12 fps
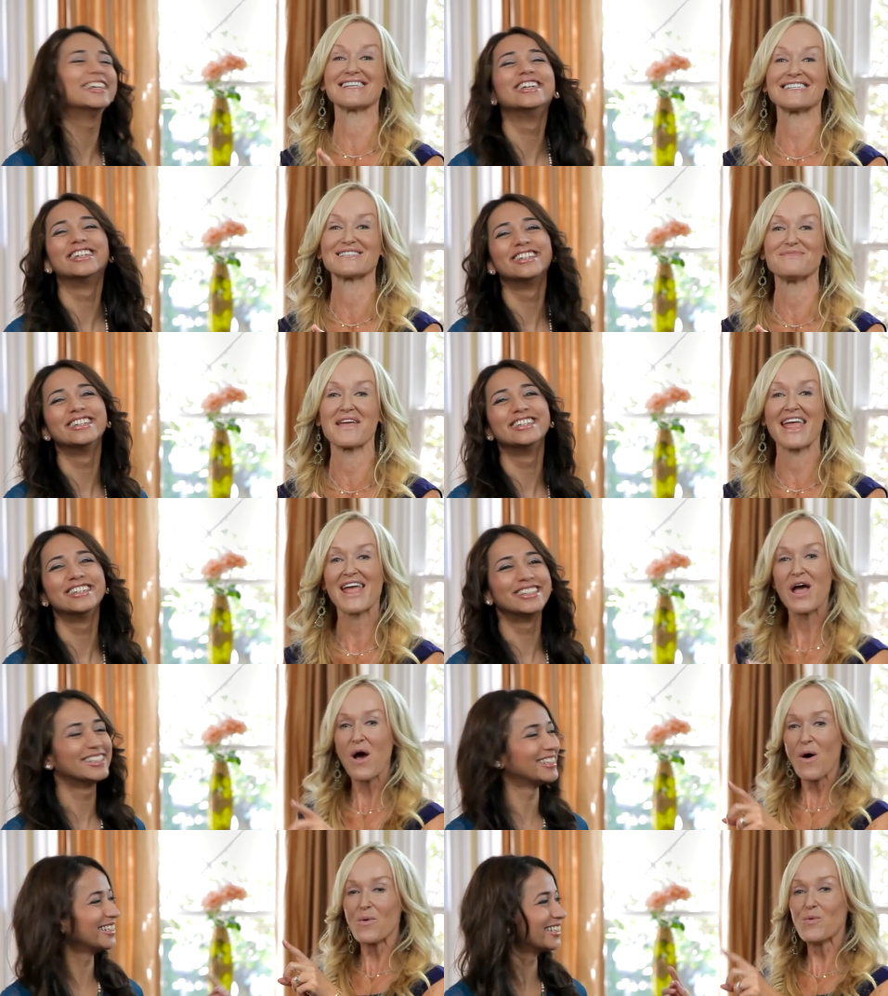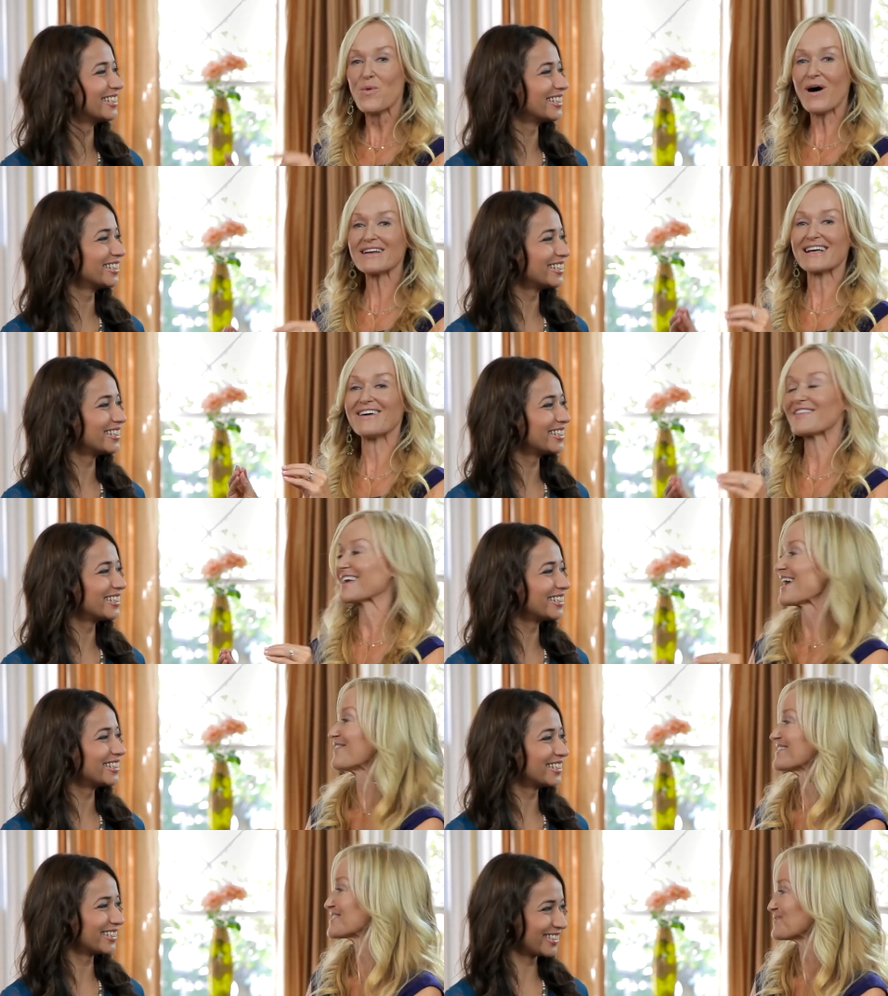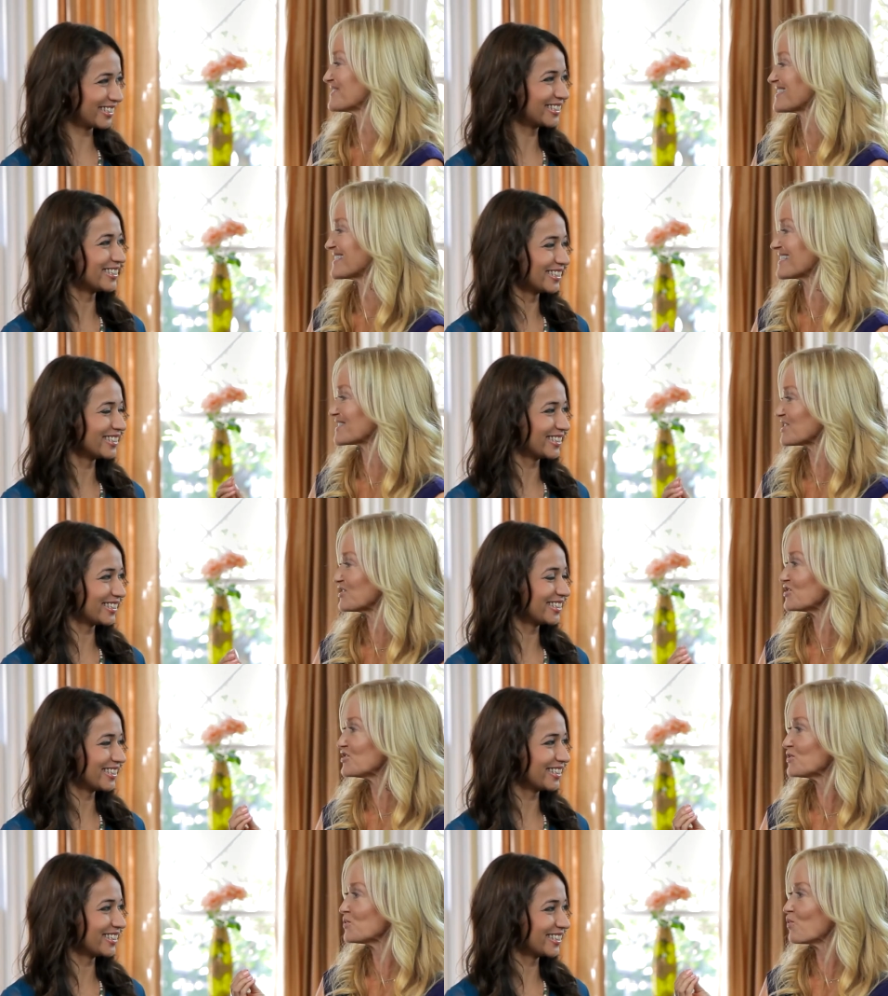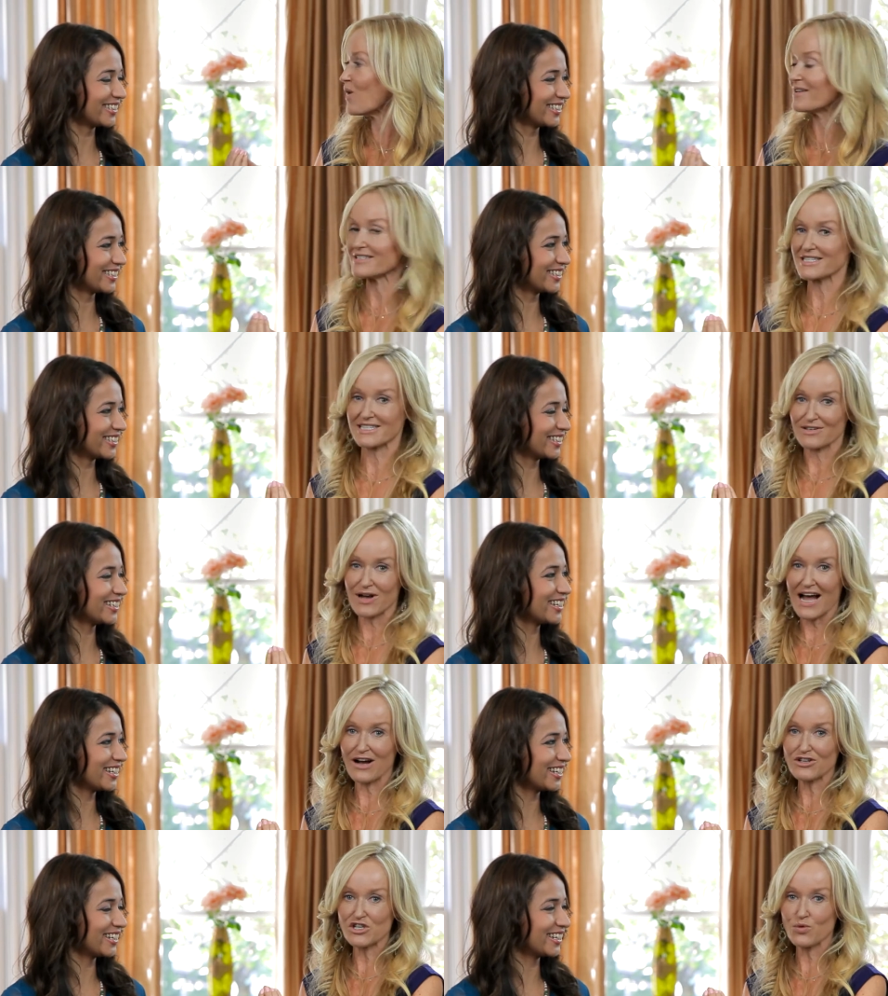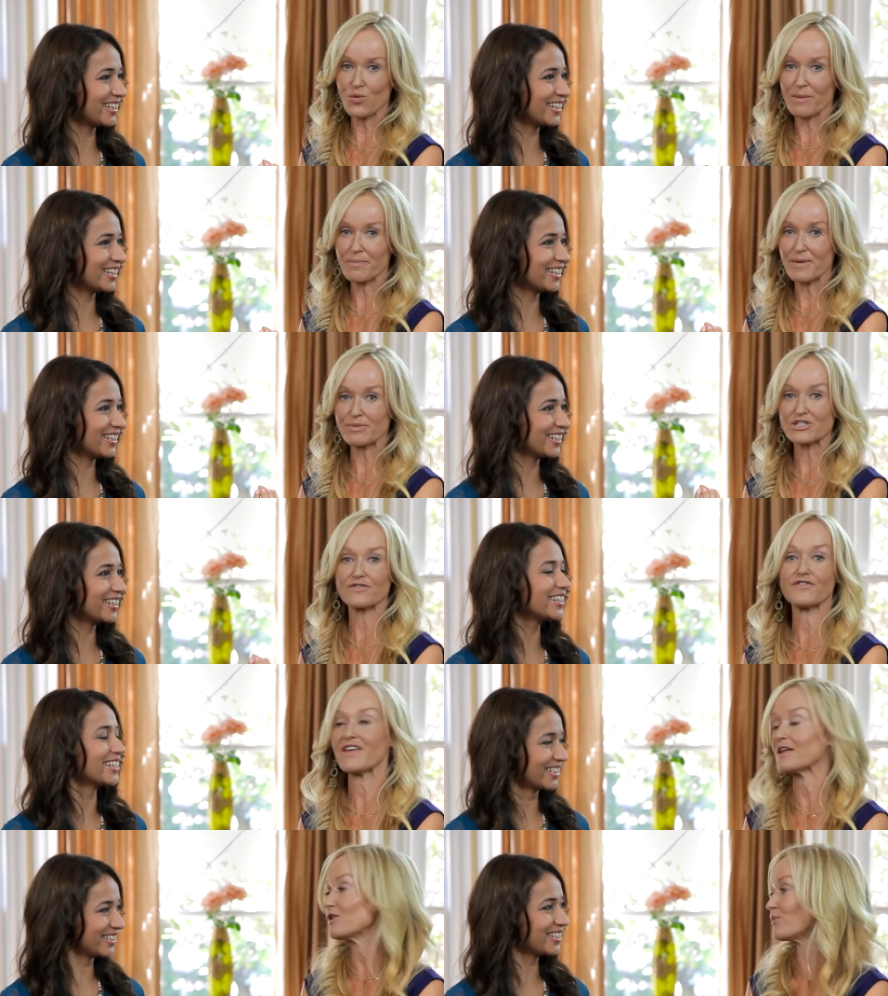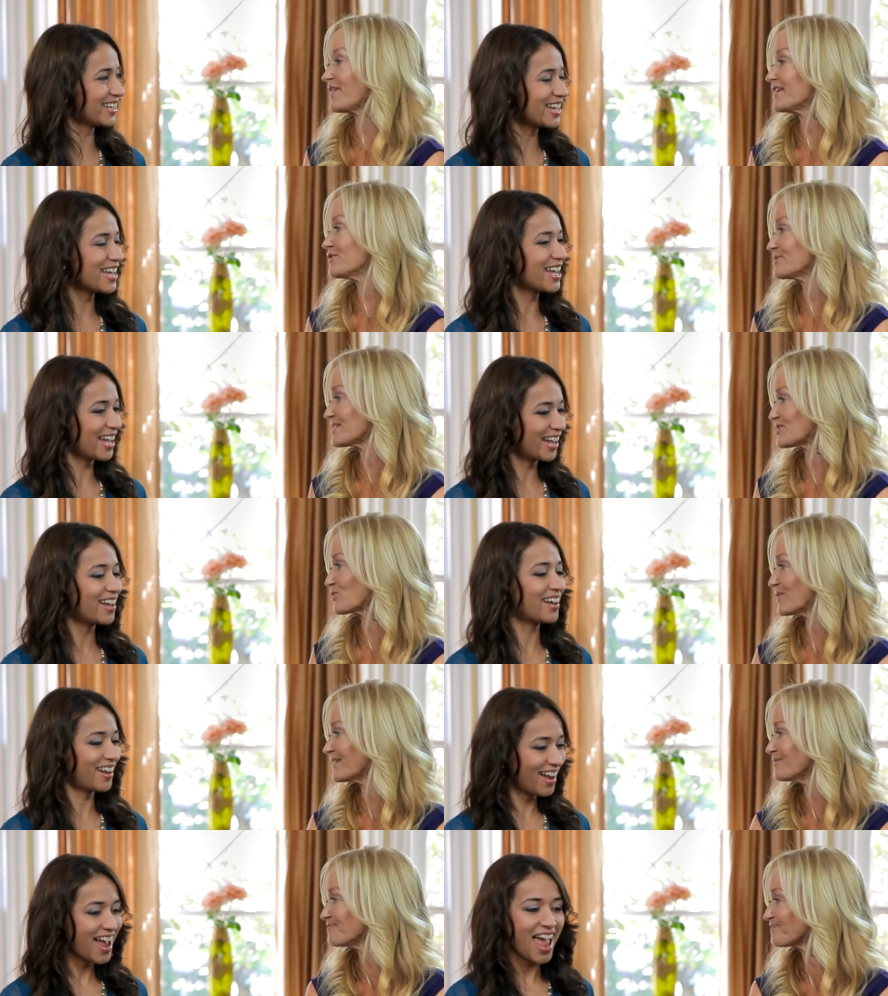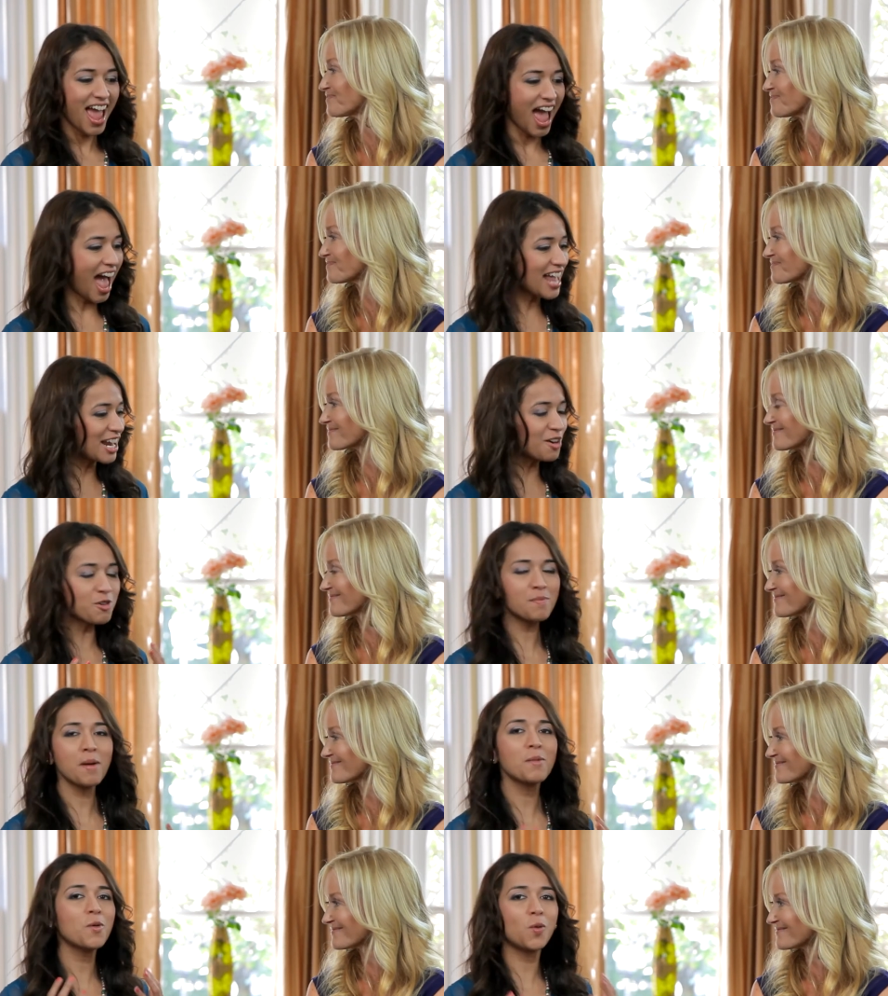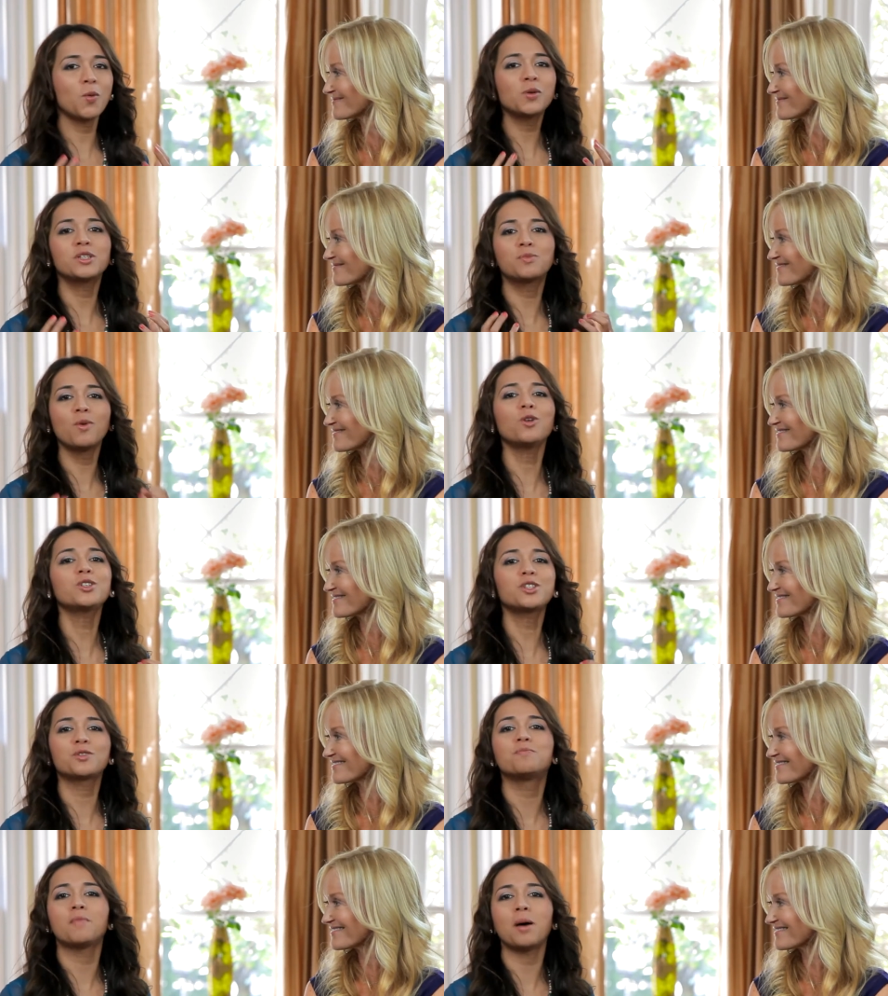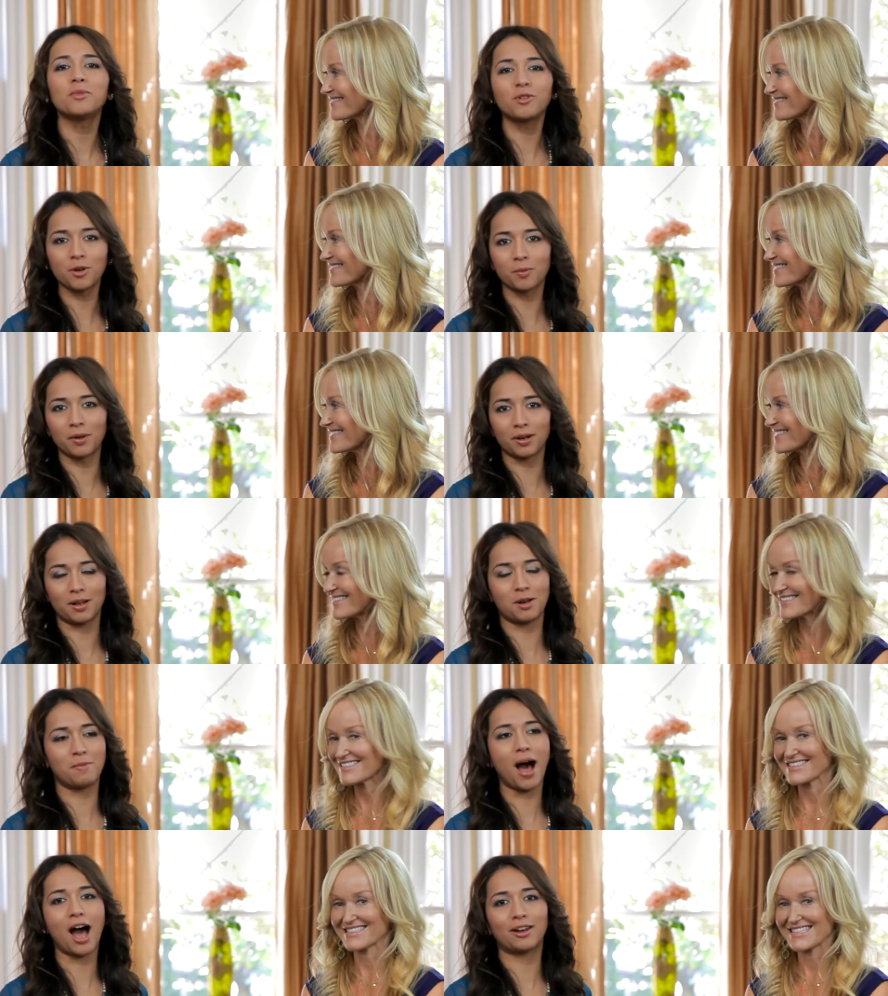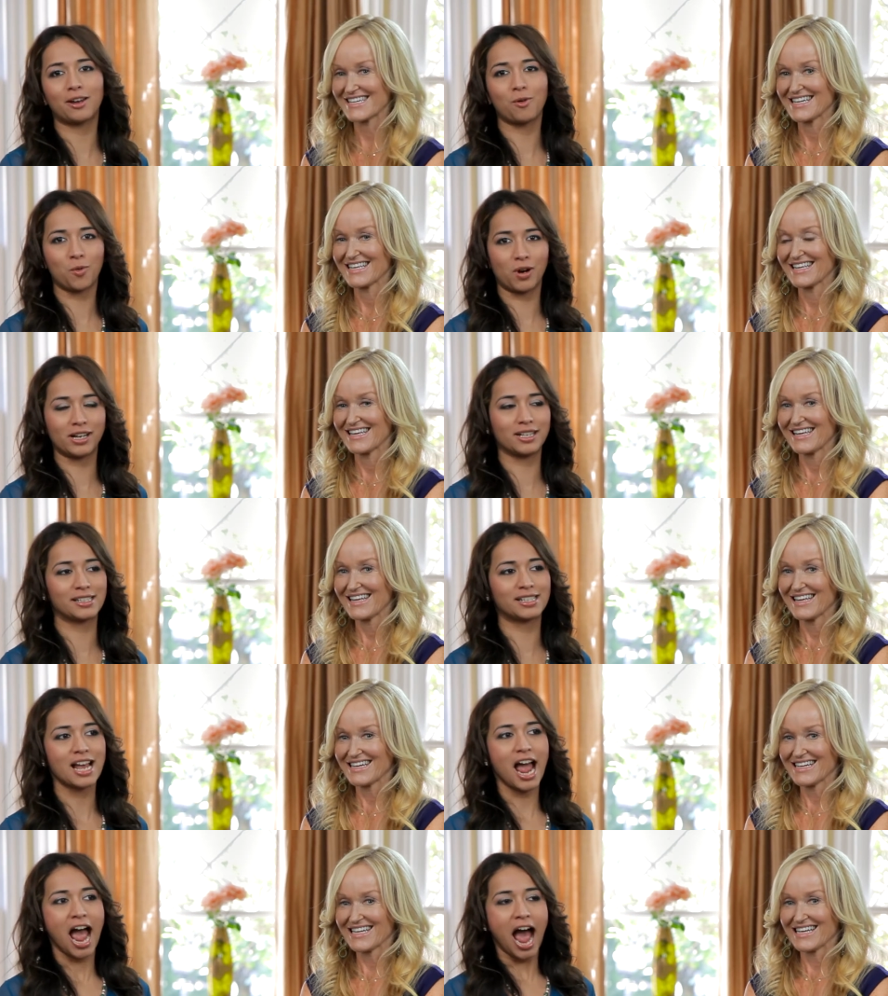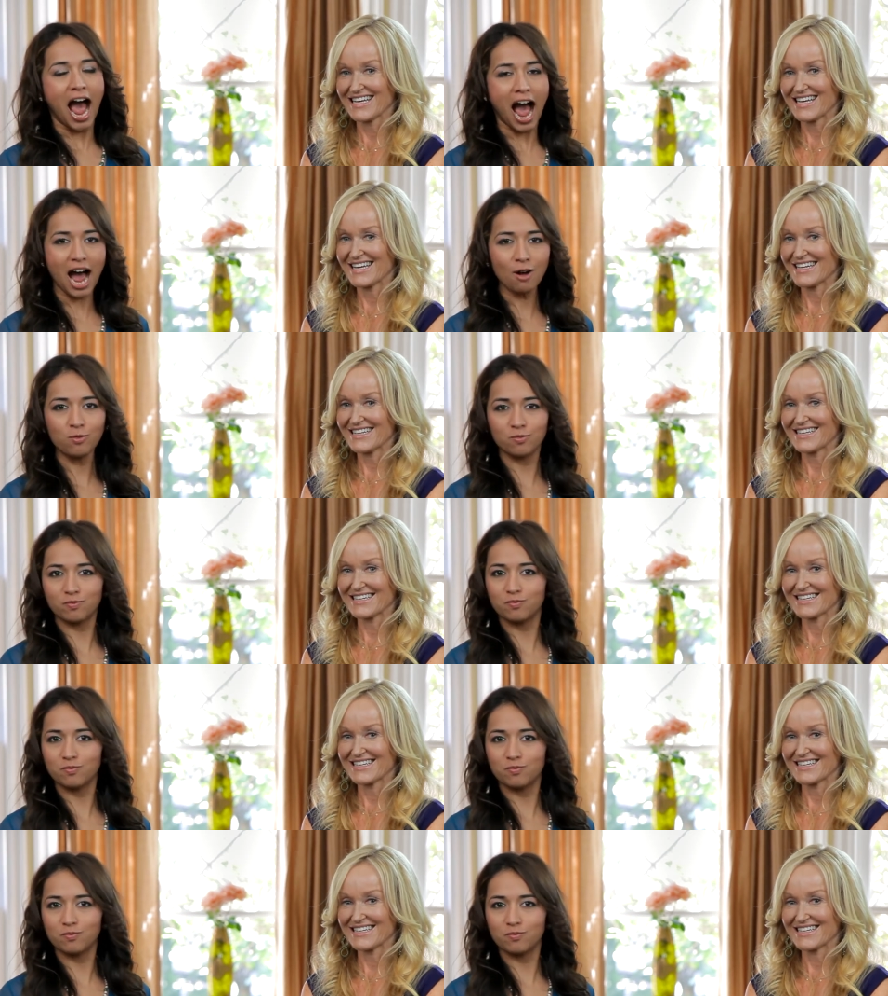Speaker 1: said to me, what are the characteristics that you want? How do you want people to feel when they use this
Speaker 2: oil? And I remember what was most memorable about it was how